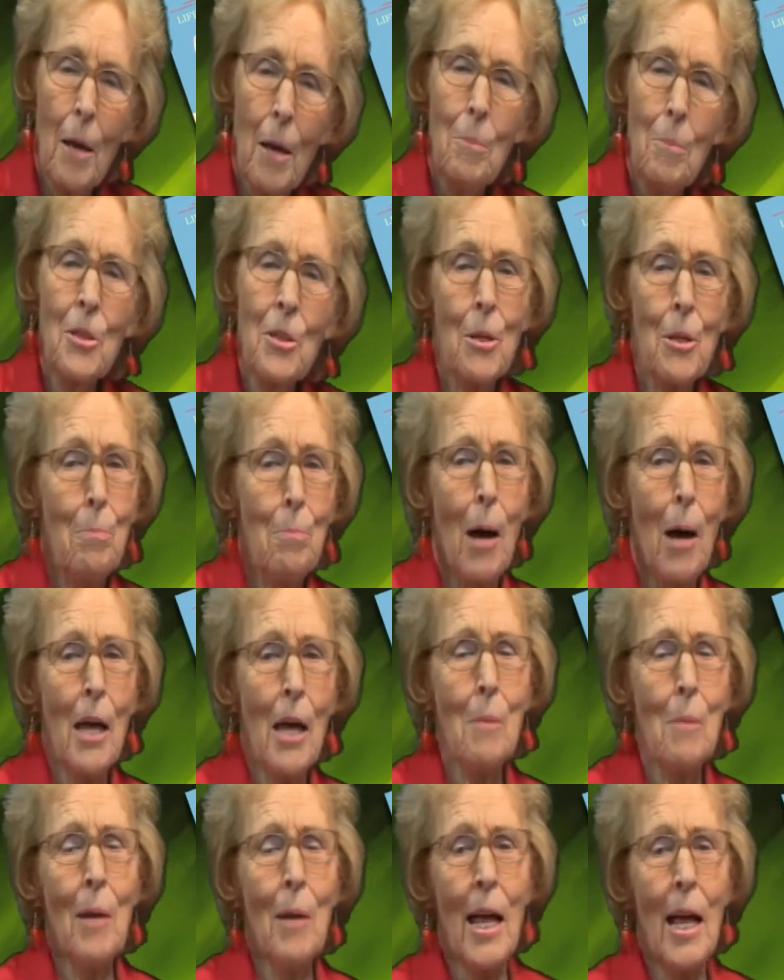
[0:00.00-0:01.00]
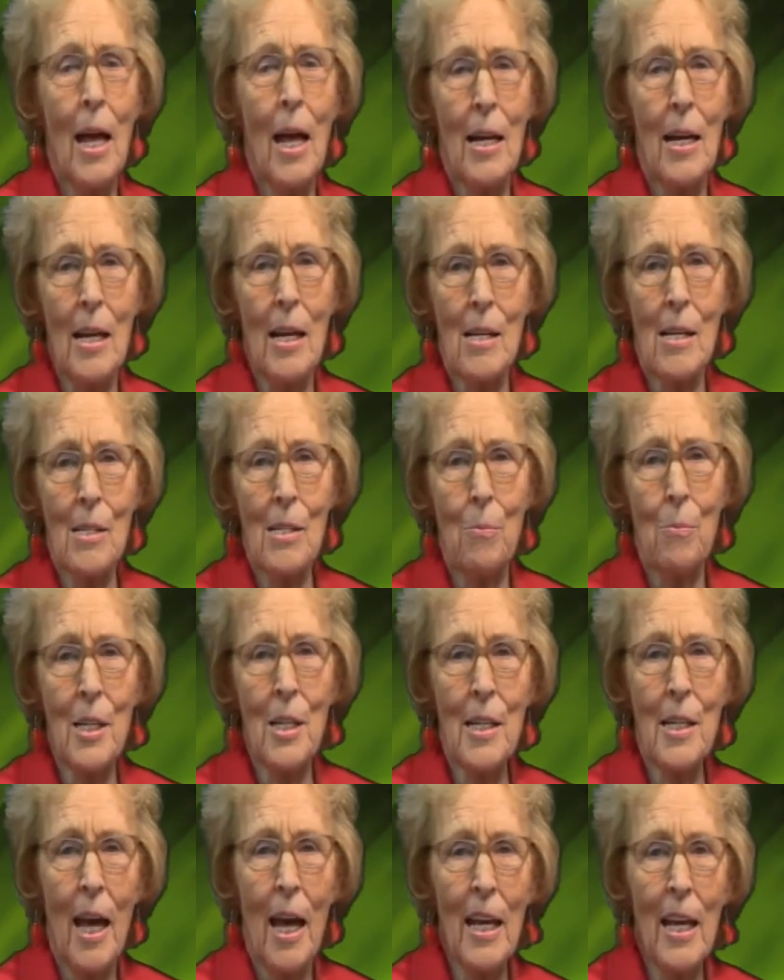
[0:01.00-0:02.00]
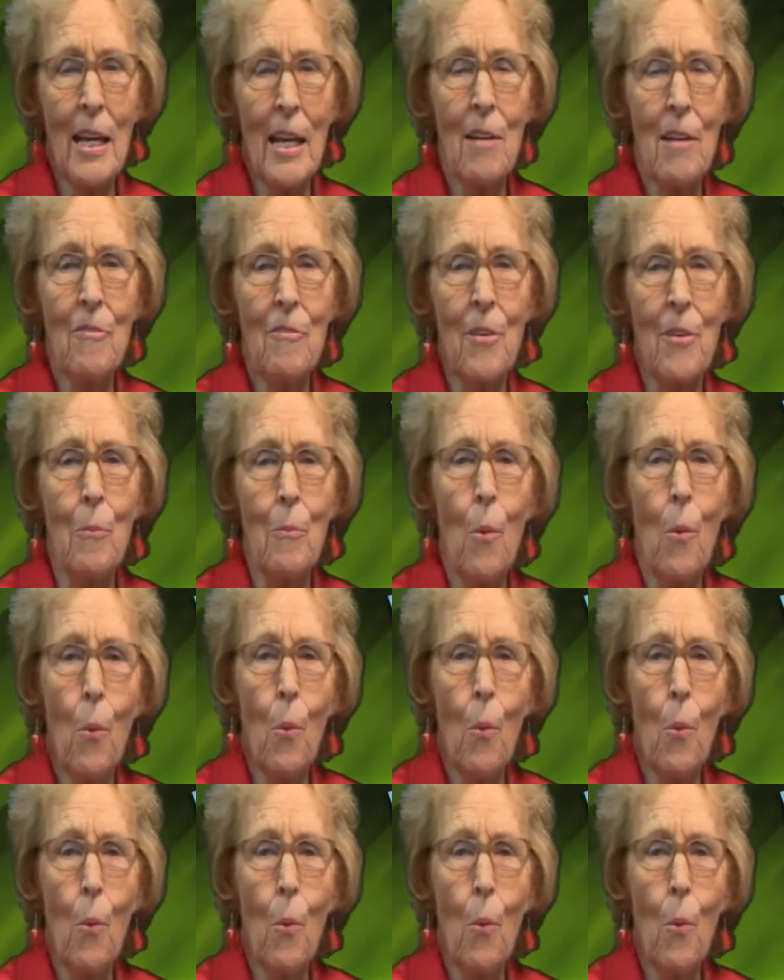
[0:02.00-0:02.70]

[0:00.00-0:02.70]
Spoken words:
But the bottom line is we take it from